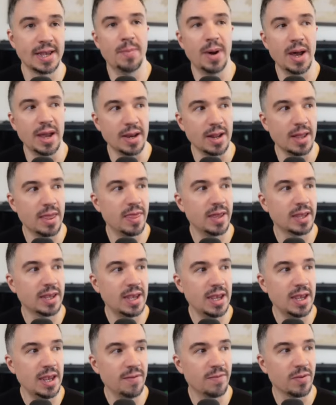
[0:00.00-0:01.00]
But the
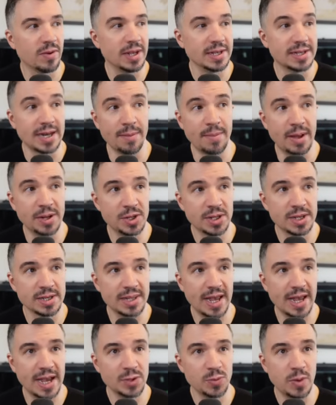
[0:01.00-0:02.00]
key for this, and I mentioned
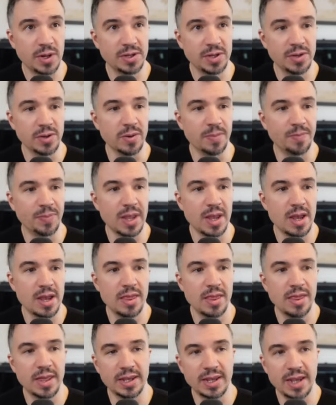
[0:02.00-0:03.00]
this last week too,
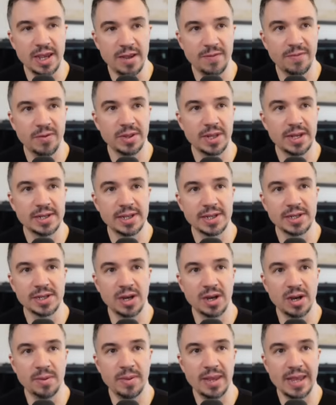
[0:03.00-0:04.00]
the key for this is
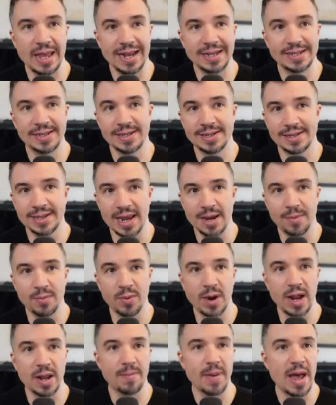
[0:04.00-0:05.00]
going to be a sustained
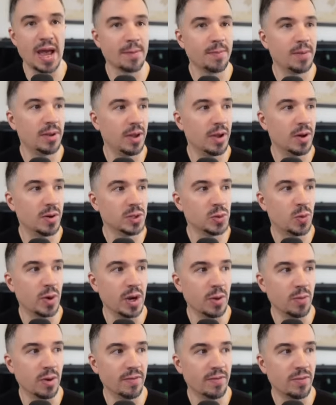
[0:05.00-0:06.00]
break back below
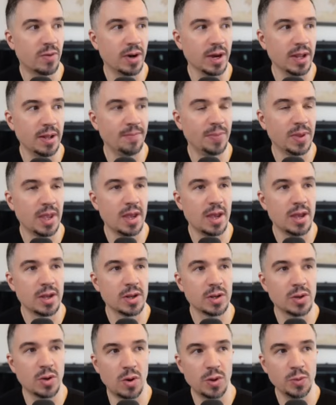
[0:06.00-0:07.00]
2140.
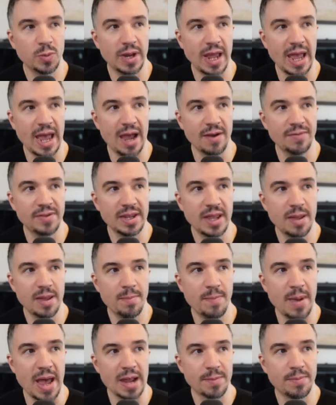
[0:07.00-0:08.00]
Gold would have to
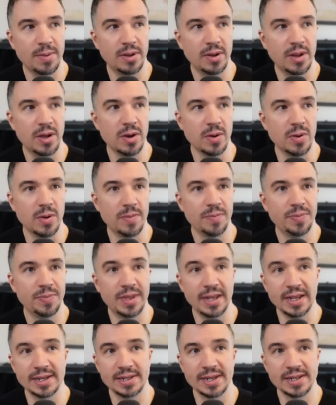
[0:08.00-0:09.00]
get back below
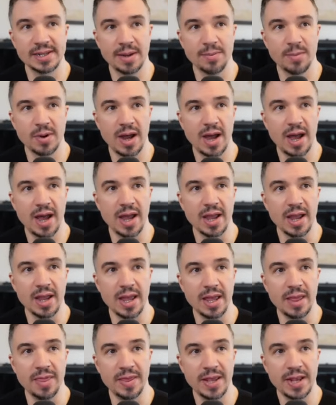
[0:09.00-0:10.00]
this December high
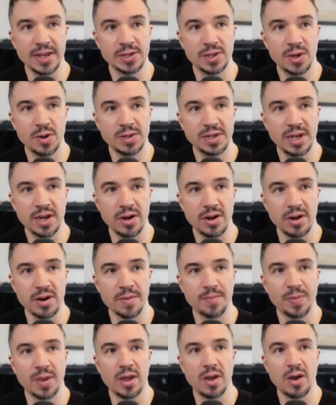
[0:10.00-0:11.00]
and these lows
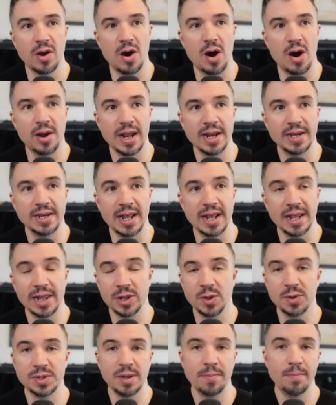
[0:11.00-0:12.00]
here on a daily
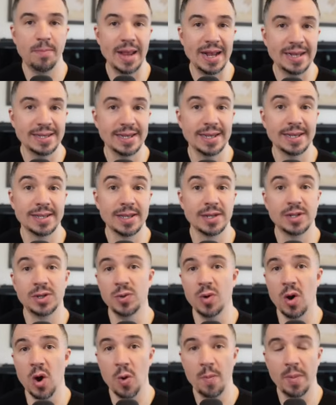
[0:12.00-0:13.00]
closing basis
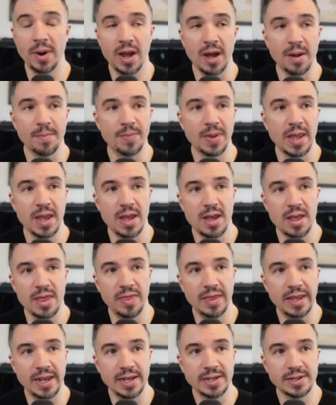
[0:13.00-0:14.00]
to open up
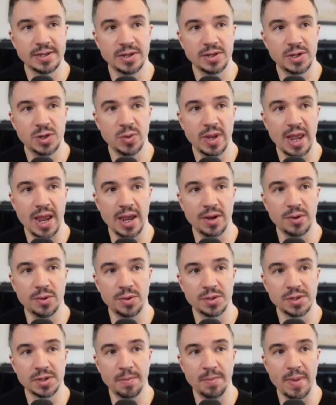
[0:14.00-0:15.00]
these two
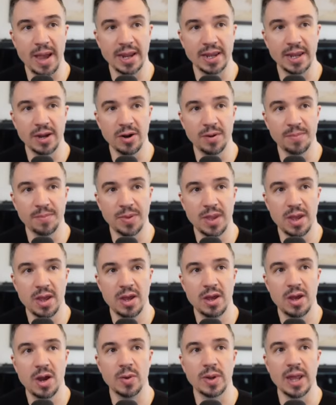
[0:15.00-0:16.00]
candles back here.
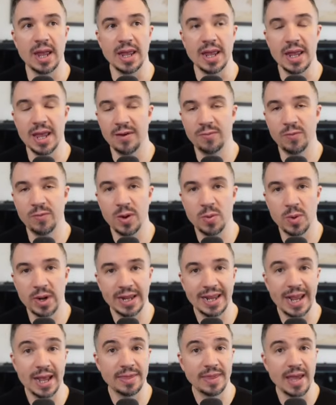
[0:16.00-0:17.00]
Okay, if we were
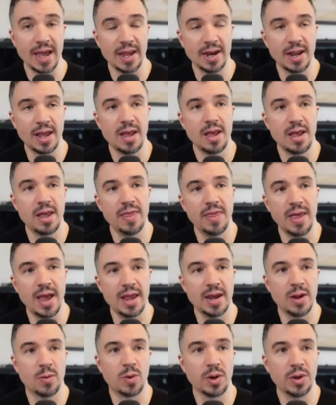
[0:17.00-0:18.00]
to get that,
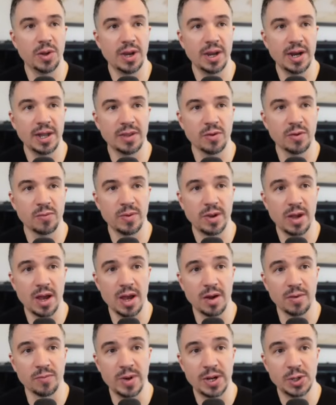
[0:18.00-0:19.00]
then we're looking at the
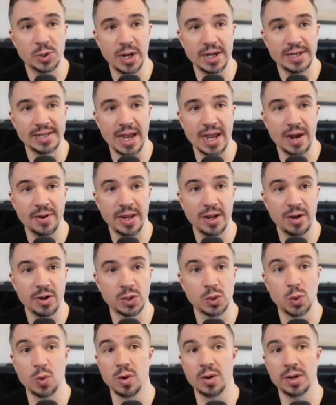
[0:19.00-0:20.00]
retrace down here
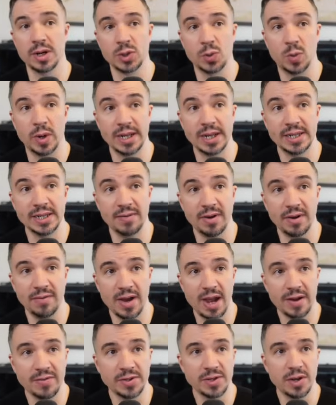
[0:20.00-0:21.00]
toward
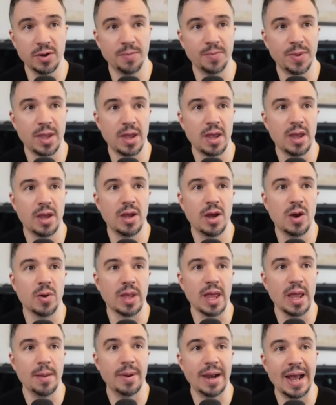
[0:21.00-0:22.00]
2075 or so.
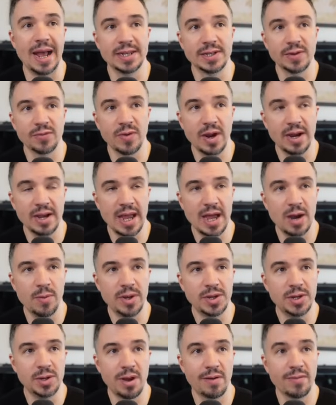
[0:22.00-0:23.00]
Okay, but as of right now,
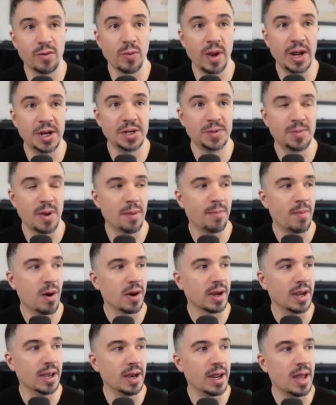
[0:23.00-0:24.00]
we do have a range-bound
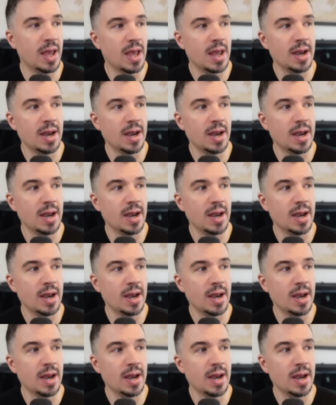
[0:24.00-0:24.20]
market.